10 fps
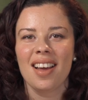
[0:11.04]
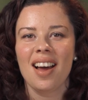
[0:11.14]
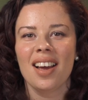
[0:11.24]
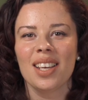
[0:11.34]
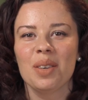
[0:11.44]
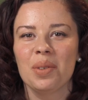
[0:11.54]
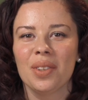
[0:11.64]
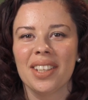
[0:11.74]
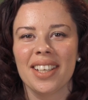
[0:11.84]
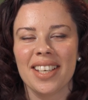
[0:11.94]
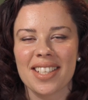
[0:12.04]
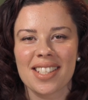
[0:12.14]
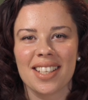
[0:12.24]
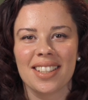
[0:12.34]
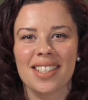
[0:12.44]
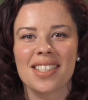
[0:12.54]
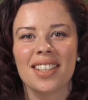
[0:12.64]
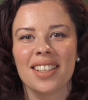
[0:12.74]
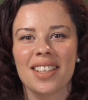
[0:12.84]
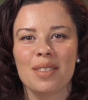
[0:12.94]
Hi, I'm Yulia Eskin, a
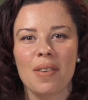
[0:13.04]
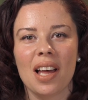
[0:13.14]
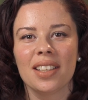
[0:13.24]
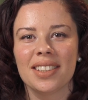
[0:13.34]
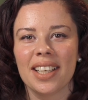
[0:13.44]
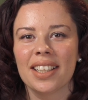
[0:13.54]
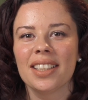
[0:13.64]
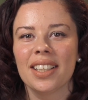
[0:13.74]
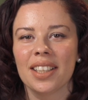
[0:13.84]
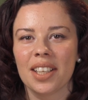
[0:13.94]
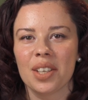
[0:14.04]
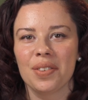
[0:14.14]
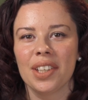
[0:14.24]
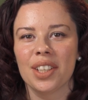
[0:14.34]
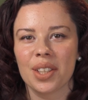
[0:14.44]
Silicon Valley tech lead and career